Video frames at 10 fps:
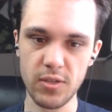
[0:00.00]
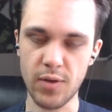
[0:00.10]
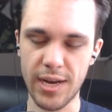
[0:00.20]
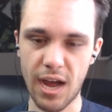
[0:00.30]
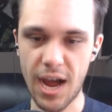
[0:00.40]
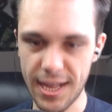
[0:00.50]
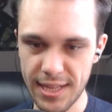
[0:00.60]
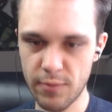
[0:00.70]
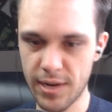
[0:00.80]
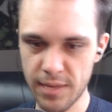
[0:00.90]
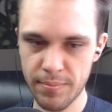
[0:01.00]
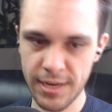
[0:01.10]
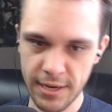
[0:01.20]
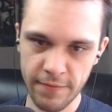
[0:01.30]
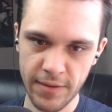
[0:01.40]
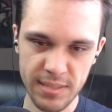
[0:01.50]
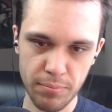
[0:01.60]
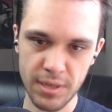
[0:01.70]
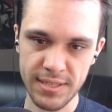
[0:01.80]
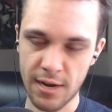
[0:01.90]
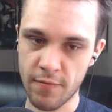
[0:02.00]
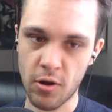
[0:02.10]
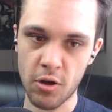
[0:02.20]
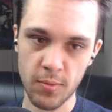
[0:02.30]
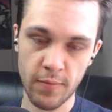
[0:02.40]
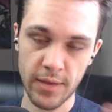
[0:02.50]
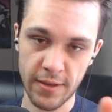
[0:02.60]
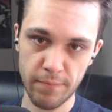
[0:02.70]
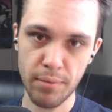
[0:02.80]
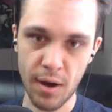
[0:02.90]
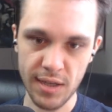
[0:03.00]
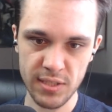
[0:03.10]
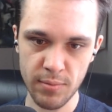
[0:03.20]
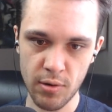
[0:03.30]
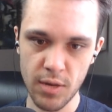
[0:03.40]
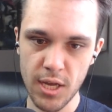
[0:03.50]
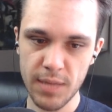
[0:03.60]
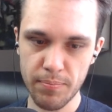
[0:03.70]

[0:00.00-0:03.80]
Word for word: So I highly recommend getting Vexen Plus out of all of them if possible,